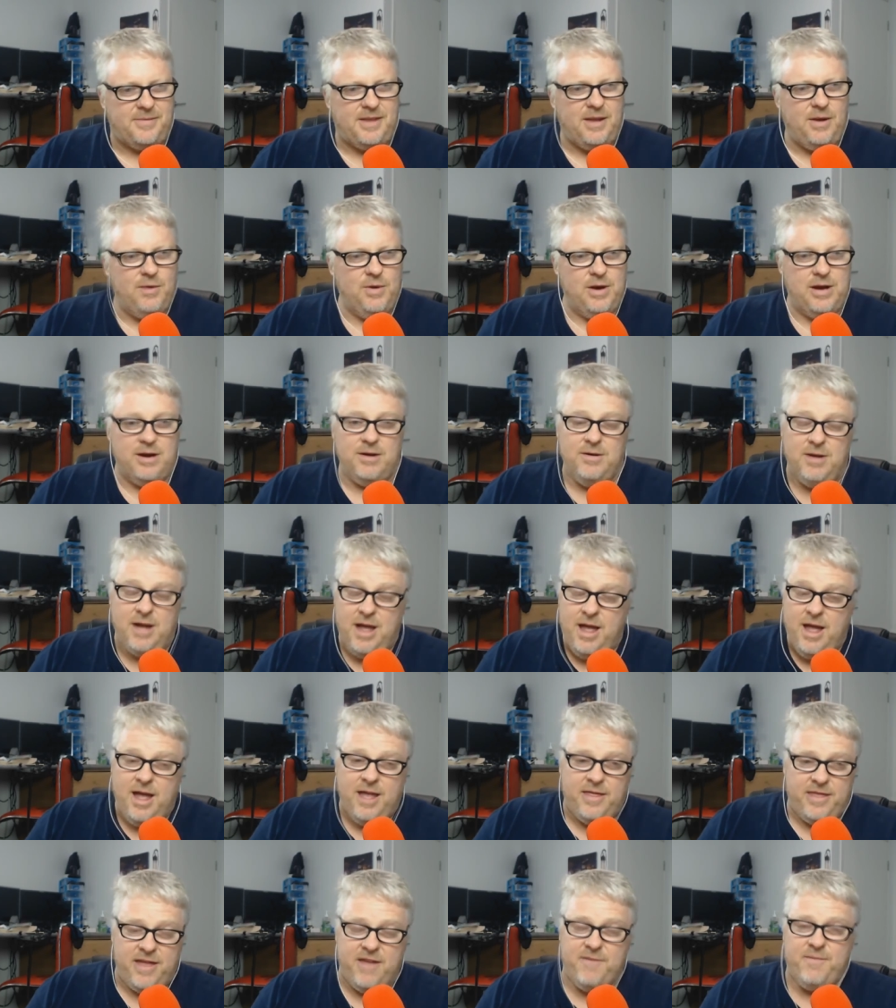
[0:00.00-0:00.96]
Well,
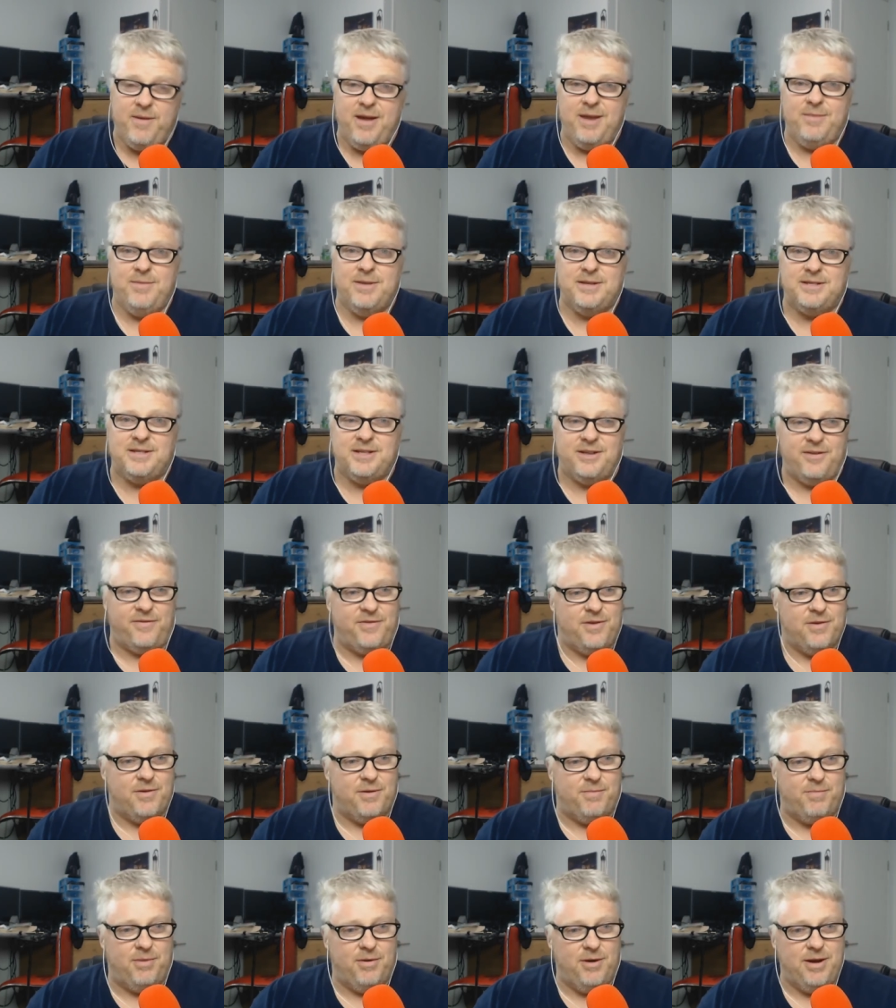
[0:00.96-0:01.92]
they've been missing a
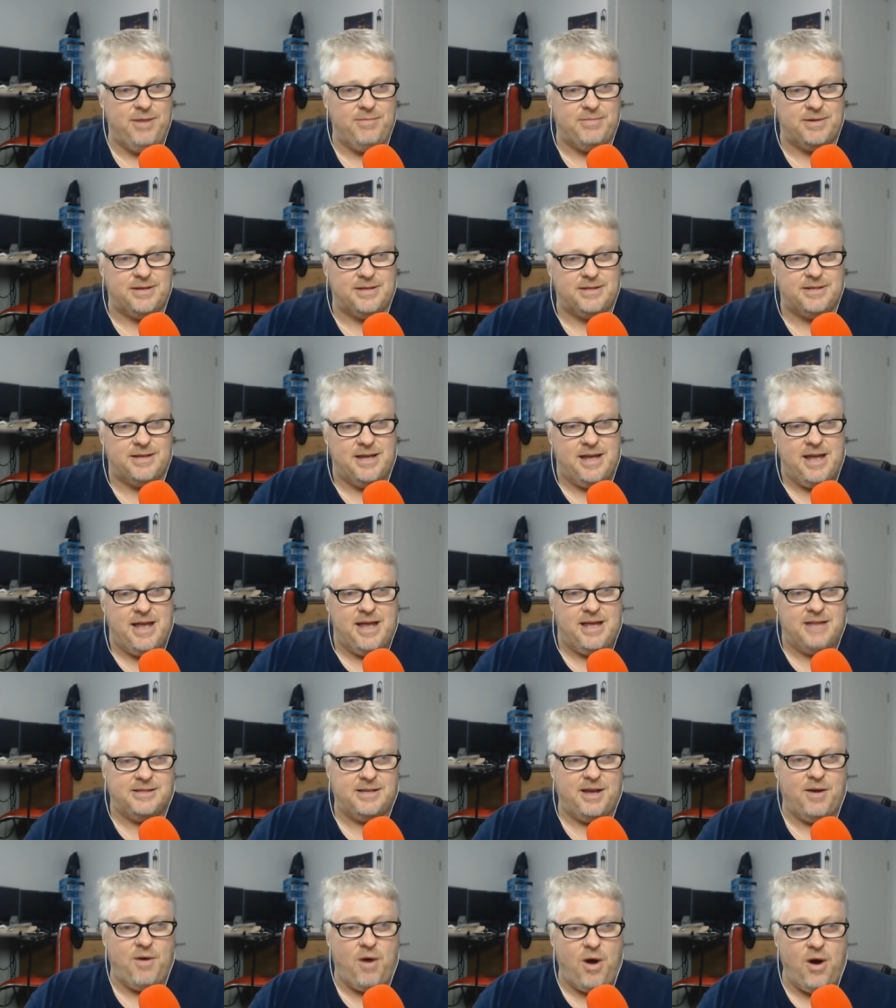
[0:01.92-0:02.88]
few appointments.
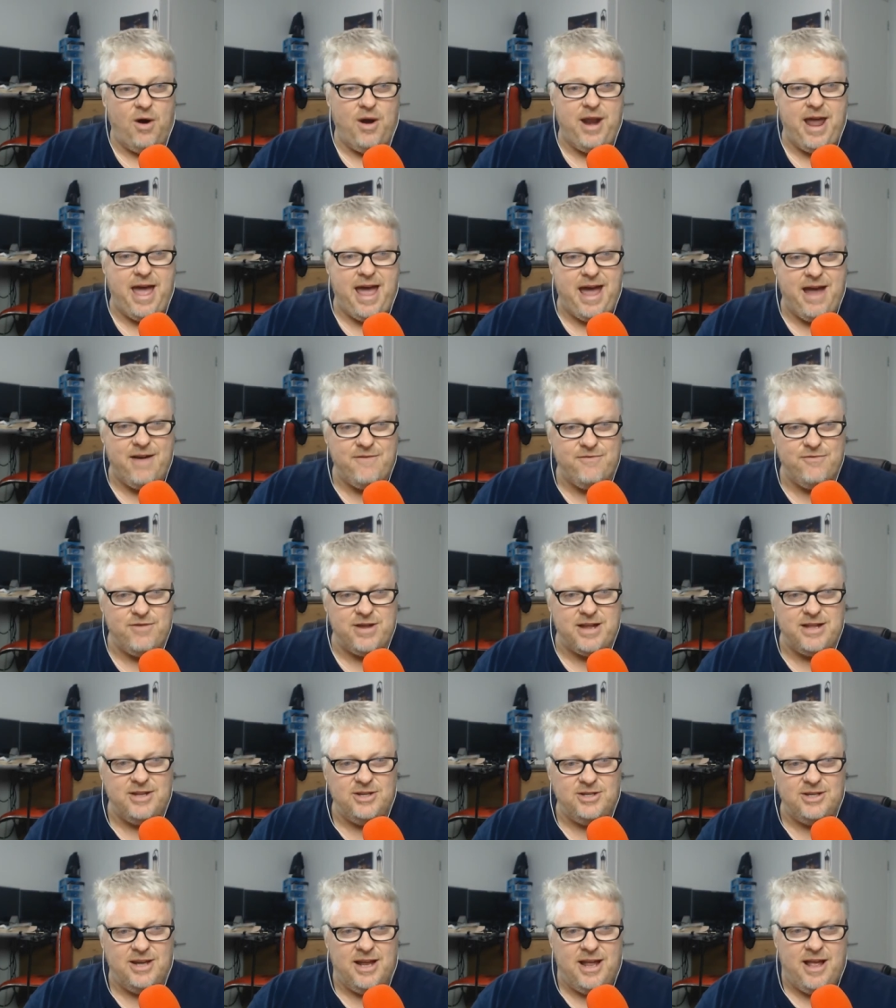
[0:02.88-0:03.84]
So on
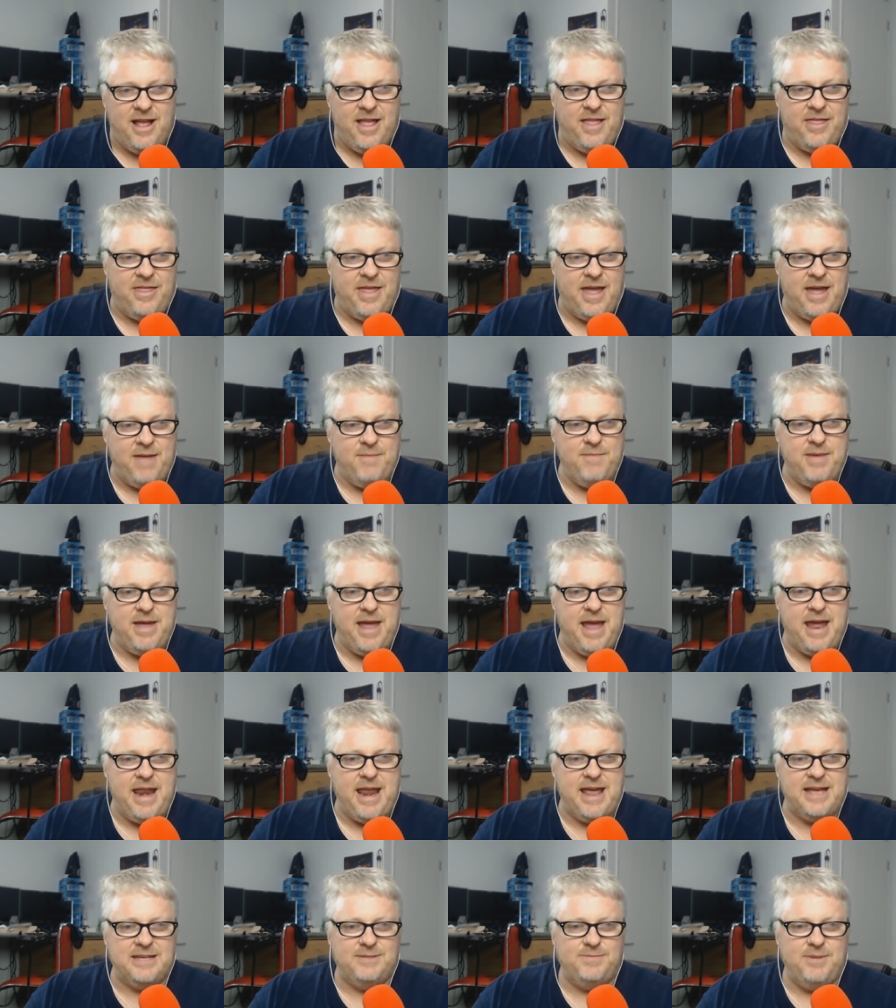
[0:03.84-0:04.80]
average, the
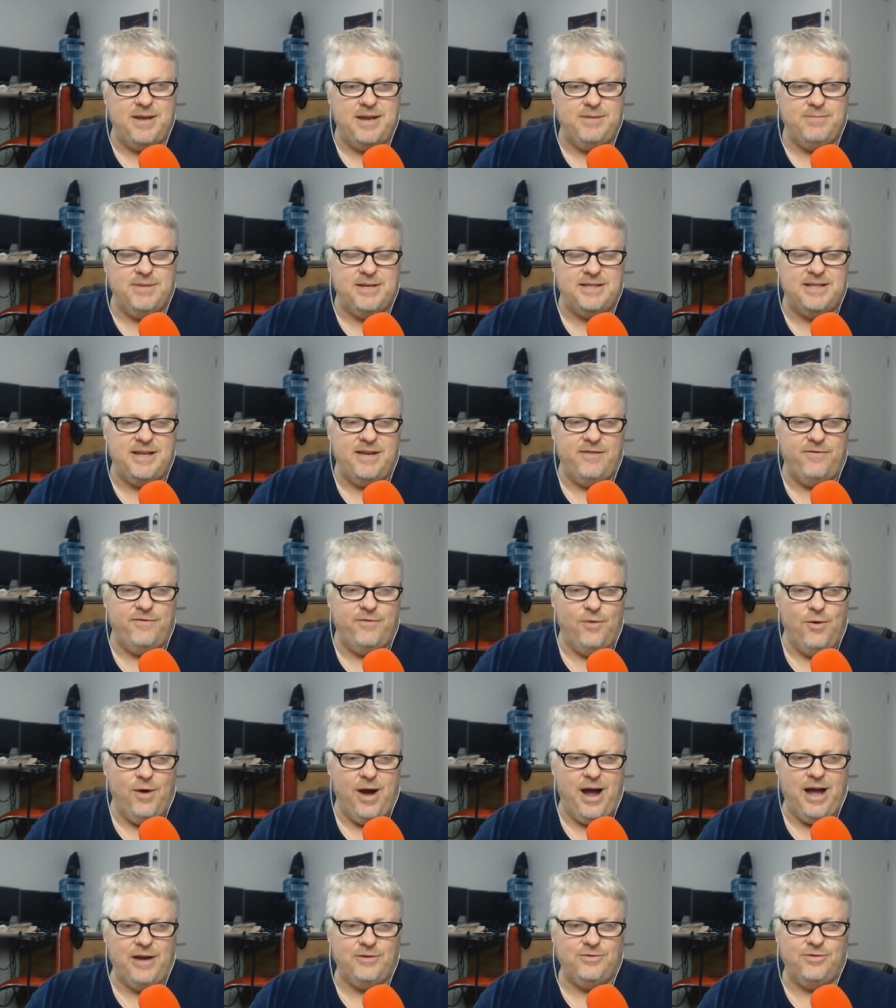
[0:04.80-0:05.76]
NBN has been missing
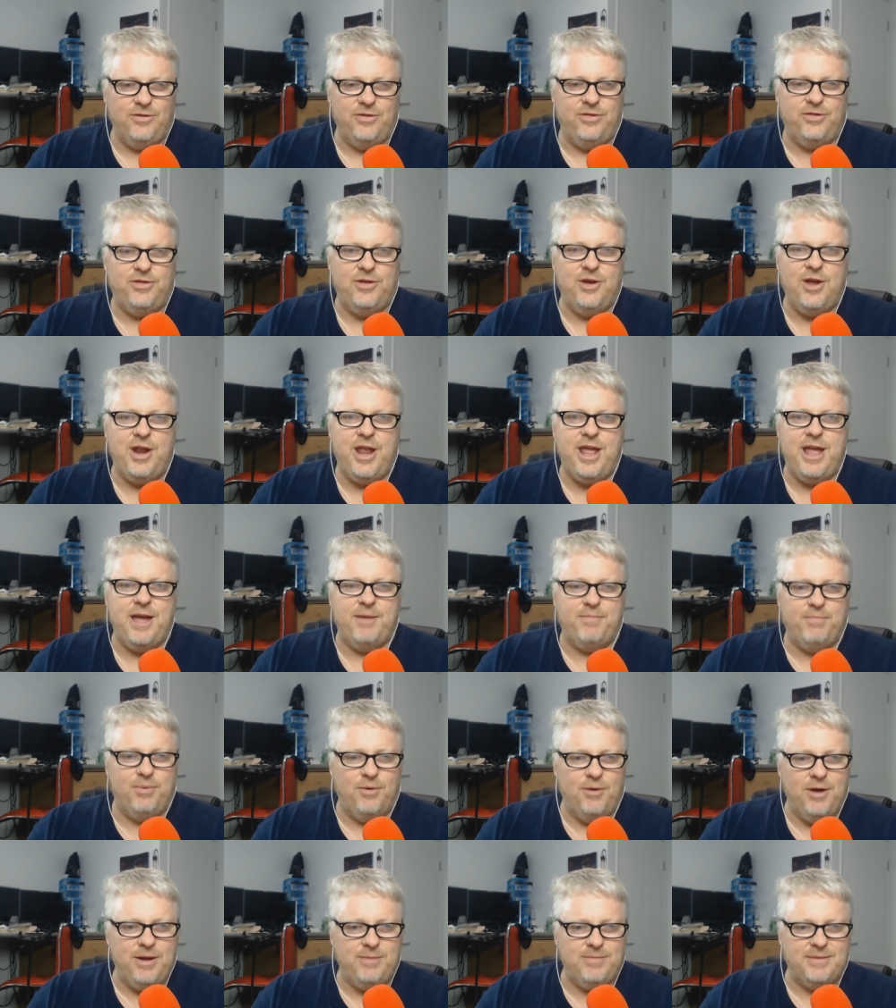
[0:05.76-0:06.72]
430
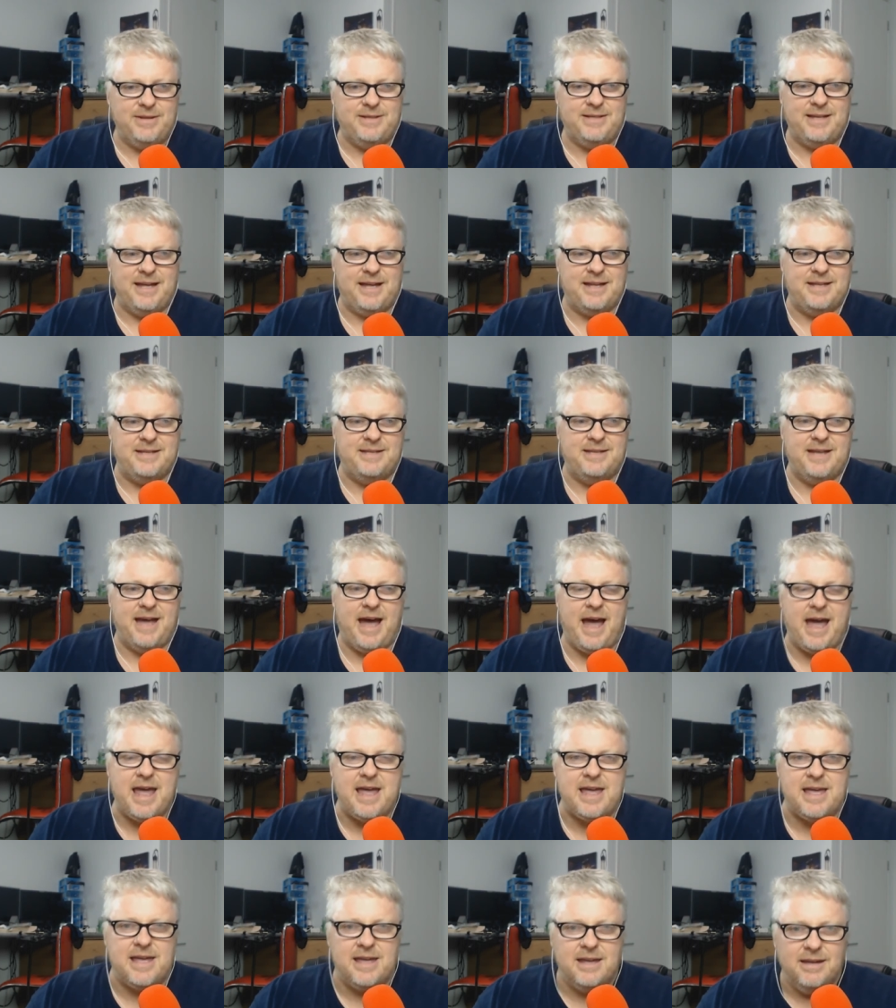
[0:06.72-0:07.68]
appointments a
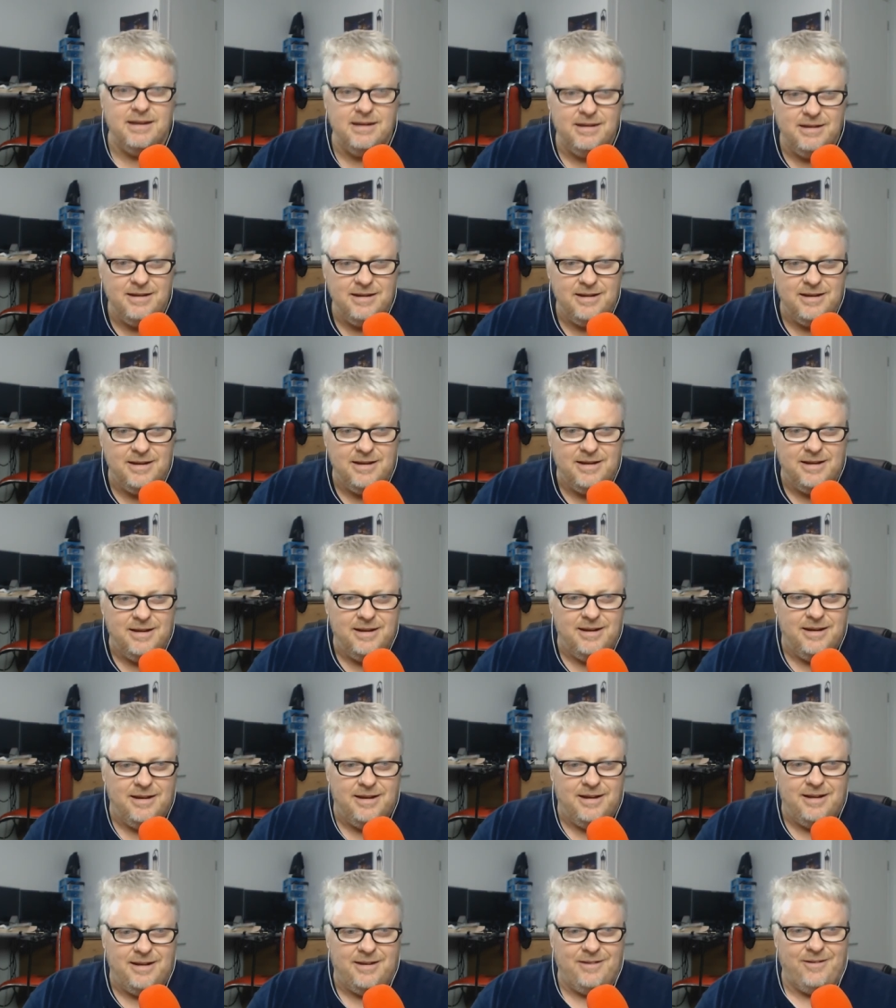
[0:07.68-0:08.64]
day.
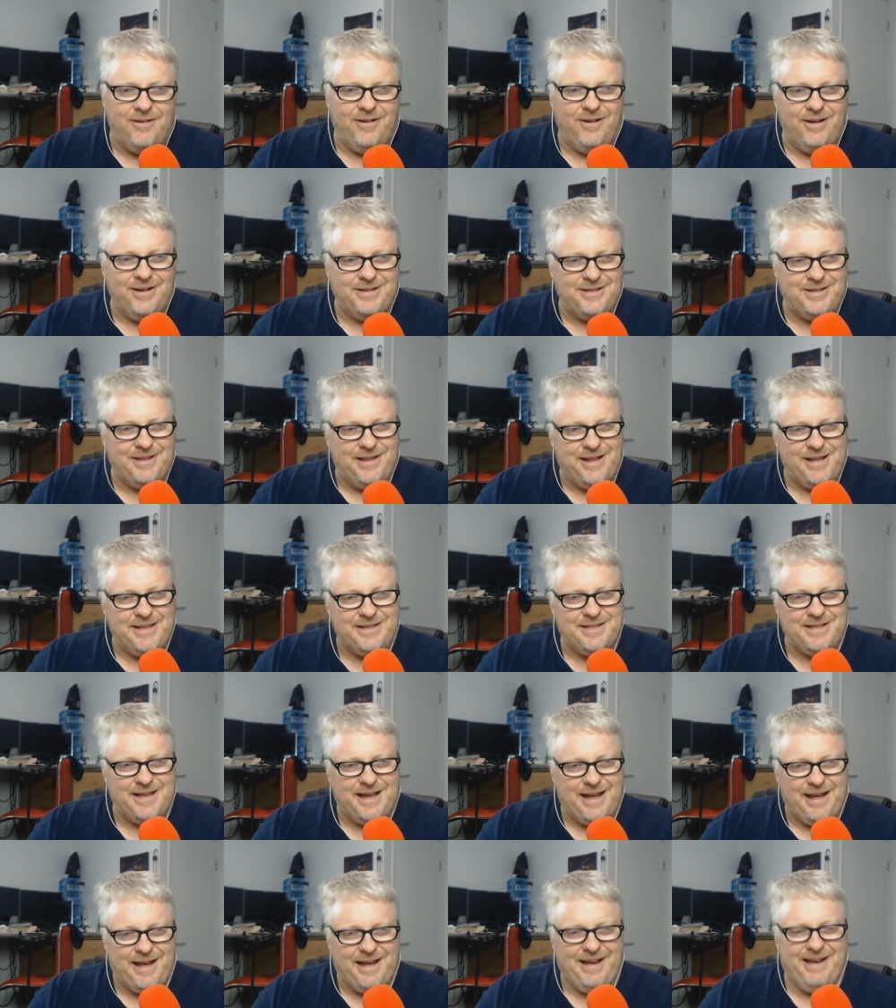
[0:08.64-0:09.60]
All right, so that's, oh,
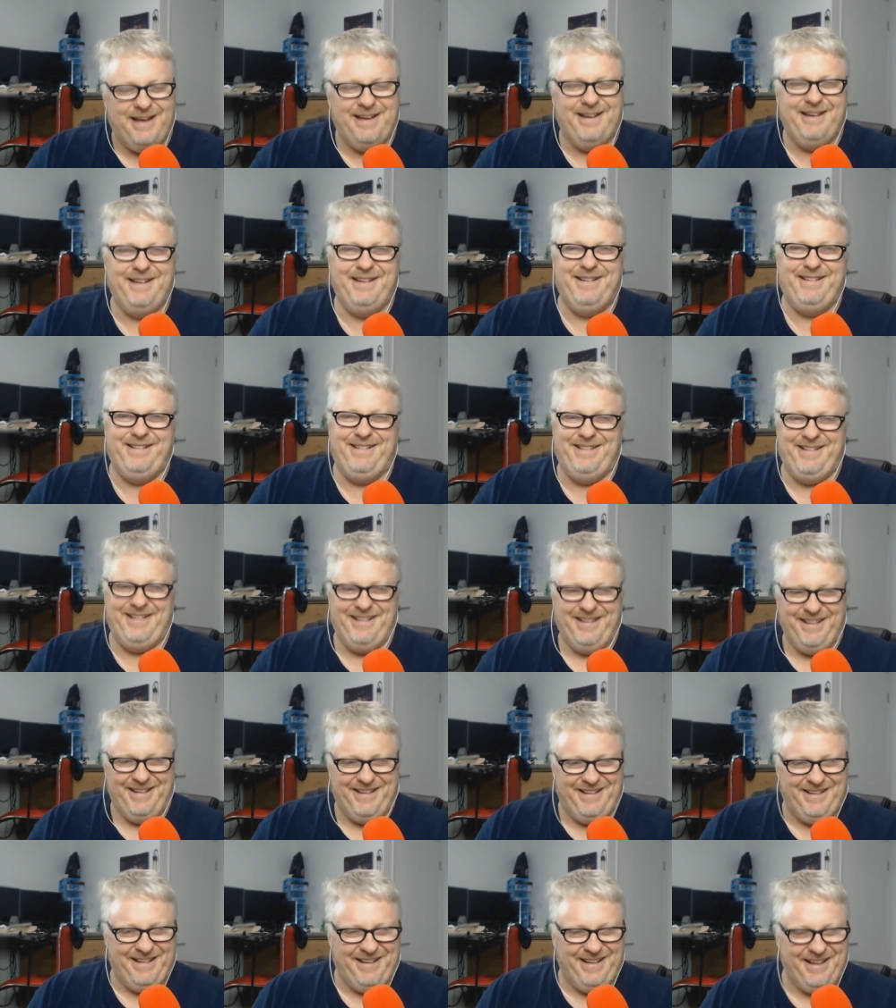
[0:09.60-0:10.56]
uh, that's a
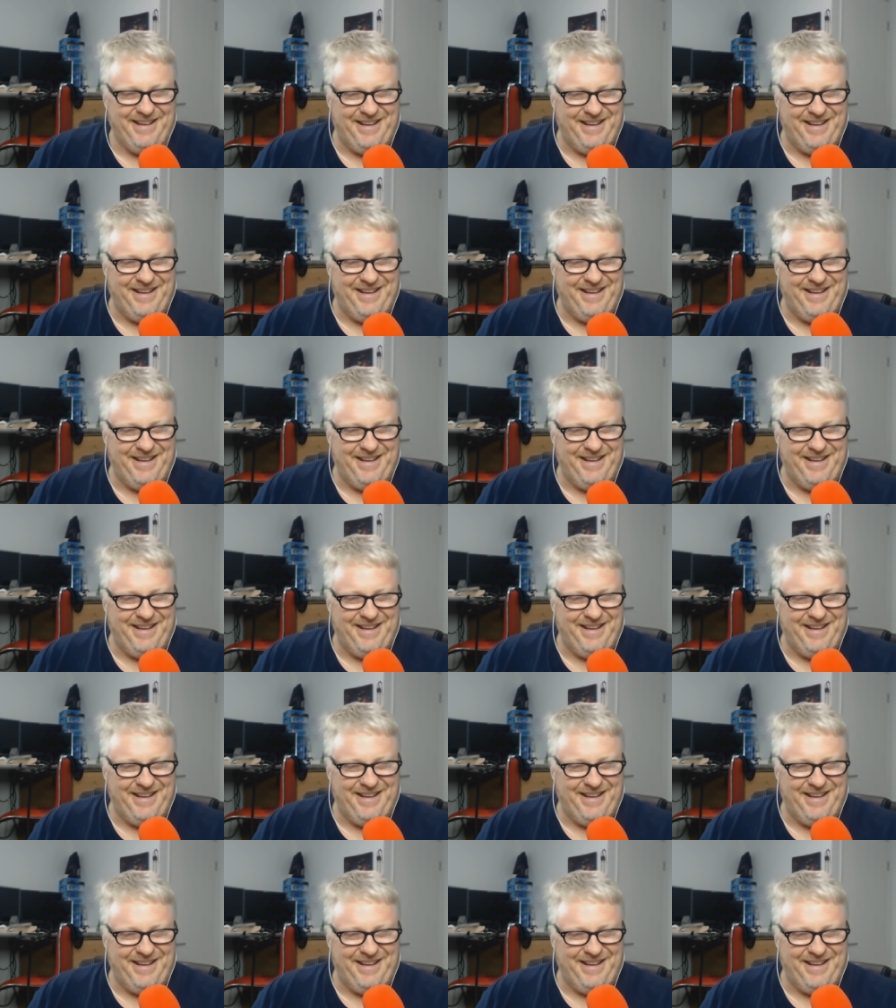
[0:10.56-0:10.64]
bit, isn't it?